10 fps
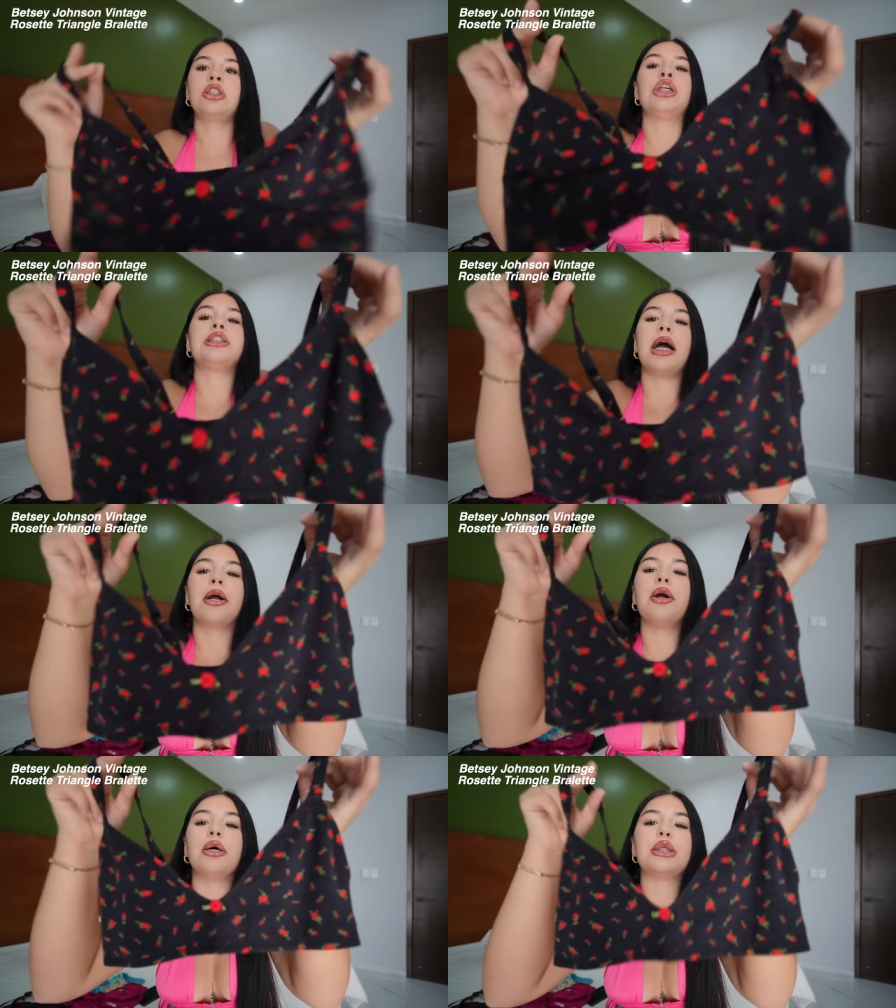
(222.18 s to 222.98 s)
she's
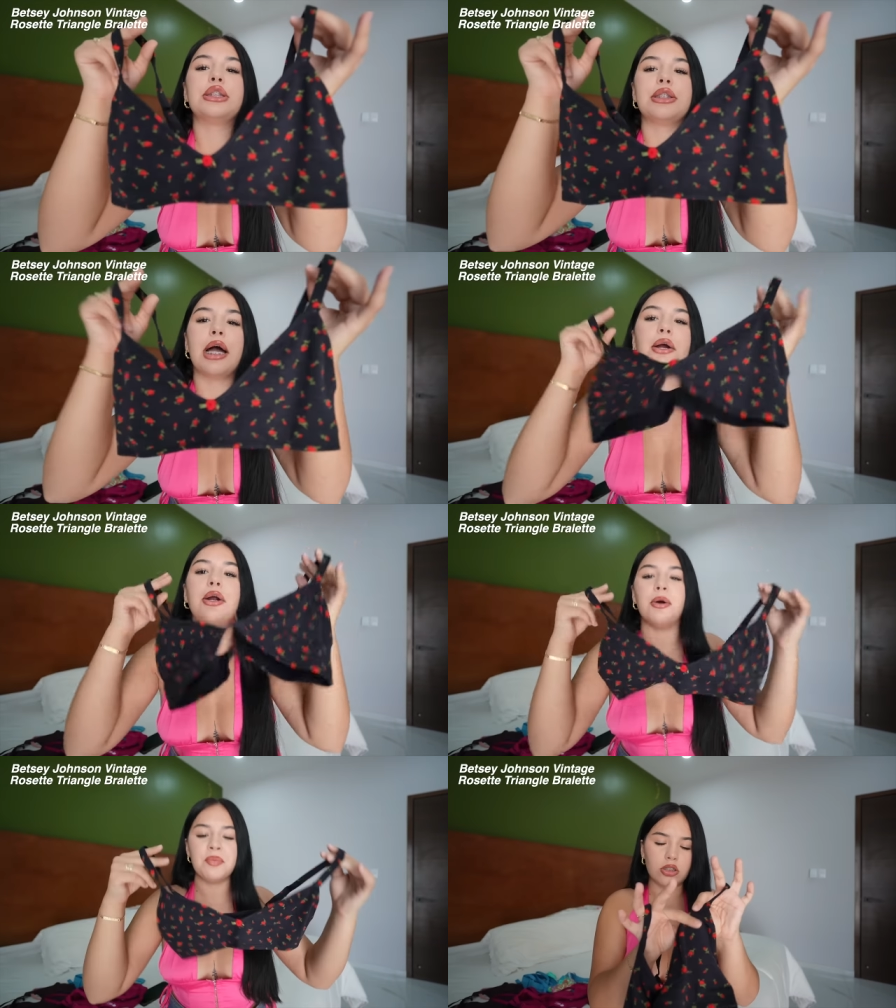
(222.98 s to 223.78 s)
that girl. She's that
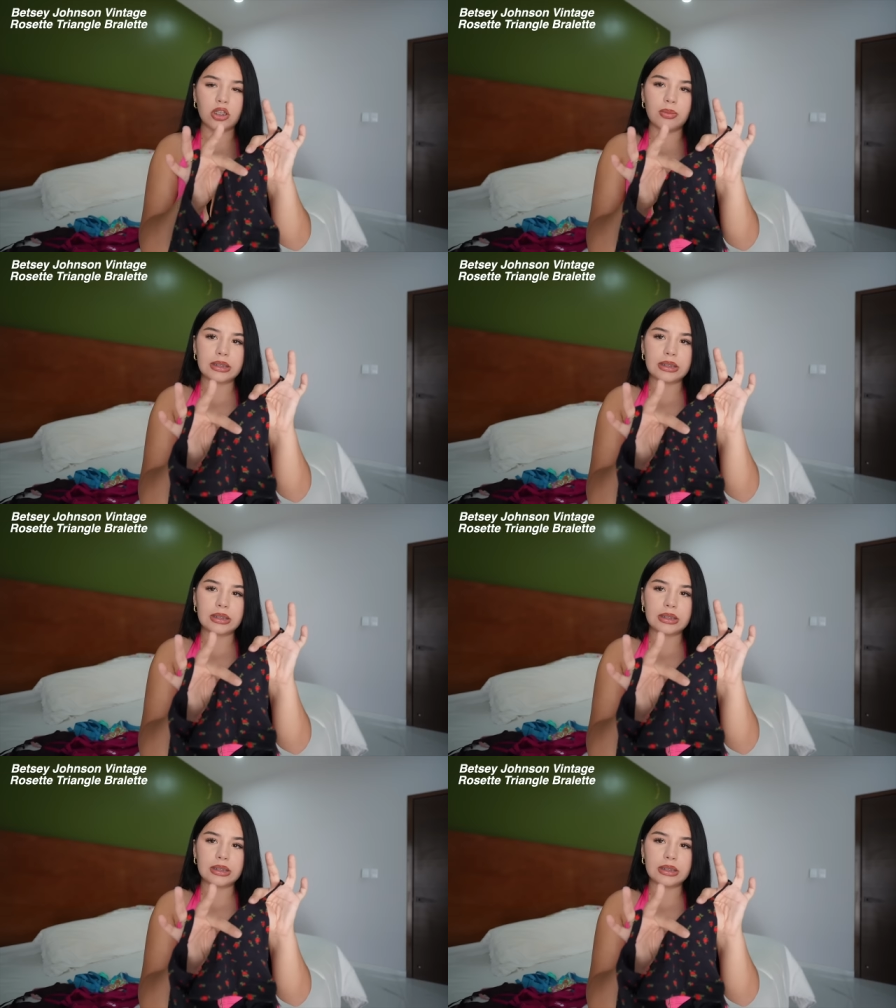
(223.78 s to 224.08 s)
girl. Also,